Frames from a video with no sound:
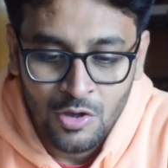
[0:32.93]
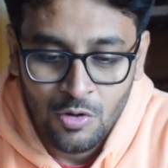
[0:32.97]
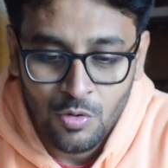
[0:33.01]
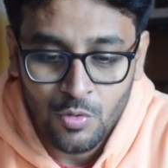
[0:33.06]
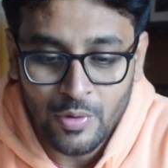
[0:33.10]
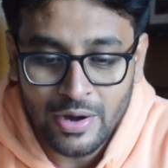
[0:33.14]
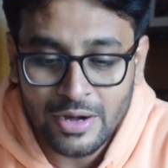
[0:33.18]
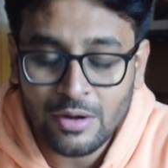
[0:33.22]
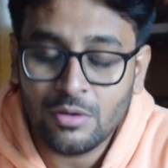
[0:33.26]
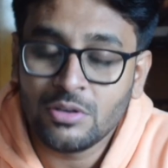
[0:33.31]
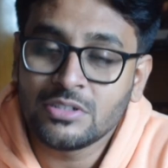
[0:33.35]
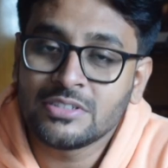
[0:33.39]

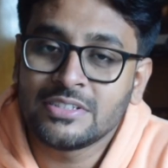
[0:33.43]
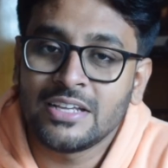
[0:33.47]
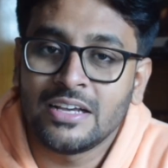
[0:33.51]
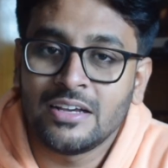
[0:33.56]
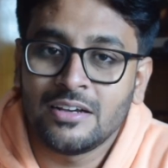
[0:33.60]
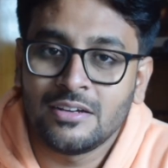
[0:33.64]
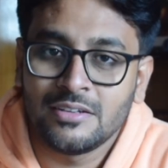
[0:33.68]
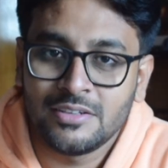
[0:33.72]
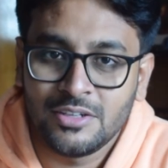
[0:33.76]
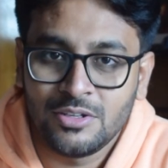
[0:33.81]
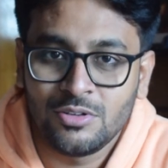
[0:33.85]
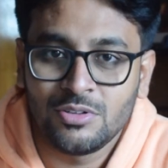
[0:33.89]
what was
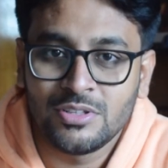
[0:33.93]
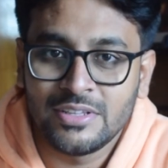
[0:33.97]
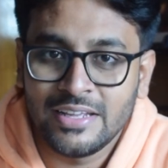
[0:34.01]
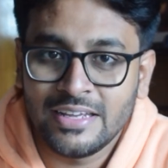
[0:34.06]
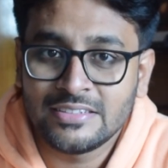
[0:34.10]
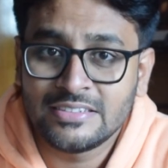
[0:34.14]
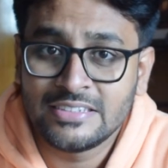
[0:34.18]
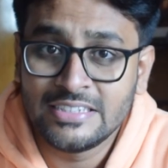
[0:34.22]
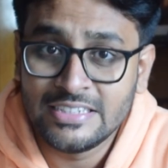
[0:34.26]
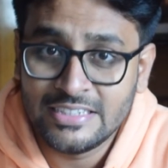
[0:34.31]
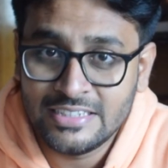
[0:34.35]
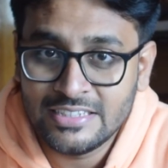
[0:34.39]
the, you know, their
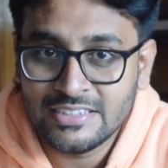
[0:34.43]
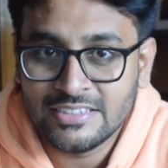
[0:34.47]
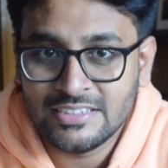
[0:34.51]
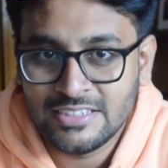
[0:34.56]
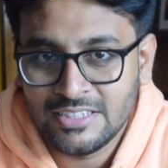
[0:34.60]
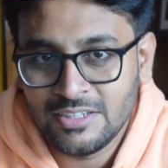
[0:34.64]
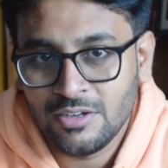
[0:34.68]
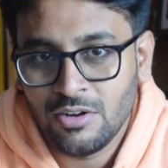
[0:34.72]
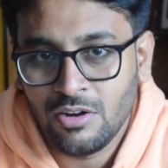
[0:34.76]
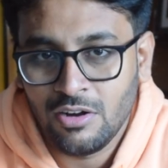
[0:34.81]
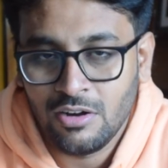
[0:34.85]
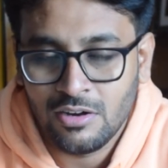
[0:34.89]

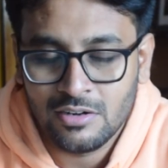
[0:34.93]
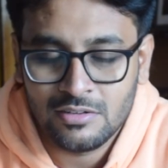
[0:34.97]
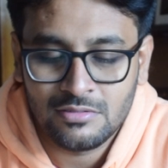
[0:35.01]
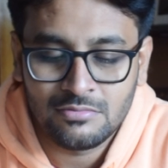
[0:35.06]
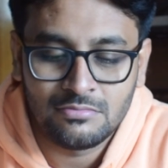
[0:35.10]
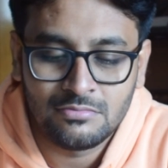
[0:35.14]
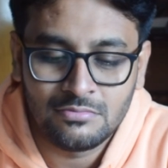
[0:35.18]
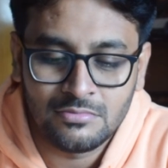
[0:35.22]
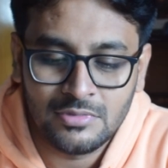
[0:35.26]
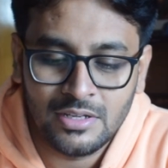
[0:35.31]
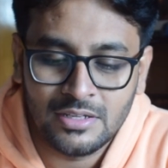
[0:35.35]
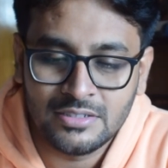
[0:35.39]
CTC or
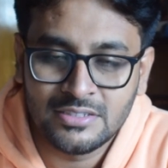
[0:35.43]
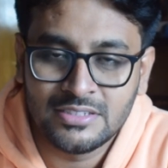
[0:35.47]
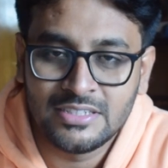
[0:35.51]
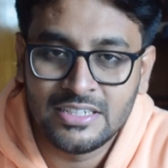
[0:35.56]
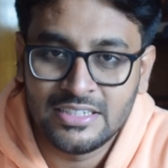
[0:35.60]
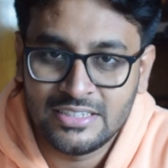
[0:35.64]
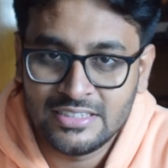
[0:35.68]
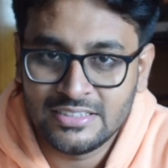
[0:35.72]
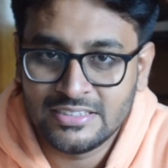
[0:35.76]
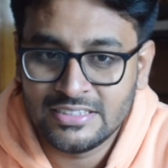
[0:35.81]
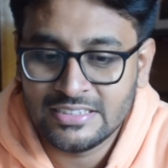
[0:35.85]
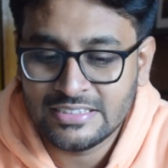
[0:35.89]
the
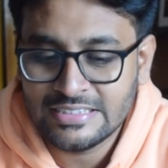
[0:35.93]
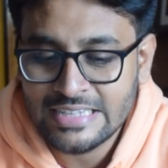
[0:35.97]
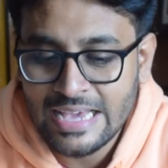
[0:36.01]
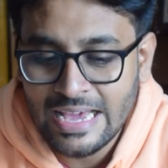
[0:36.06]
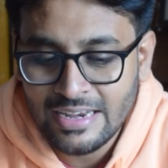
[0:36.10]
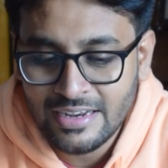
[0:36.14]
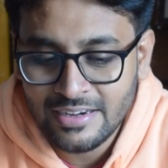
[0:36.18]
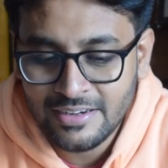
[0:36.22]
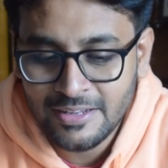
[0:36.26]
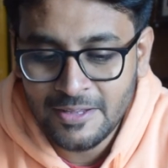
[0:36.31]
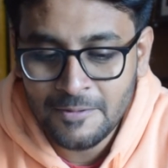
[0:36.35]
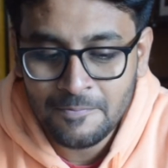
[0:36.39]
CTC
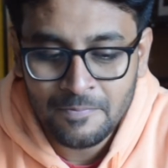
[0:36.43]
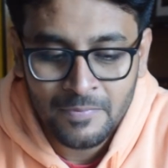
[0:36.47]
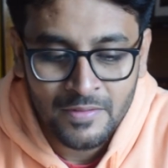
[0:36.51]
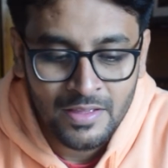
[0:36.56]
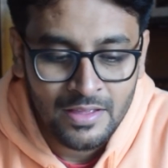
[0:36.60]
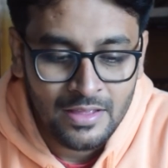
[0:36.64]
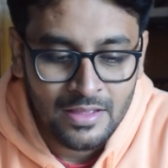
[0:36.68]
salary,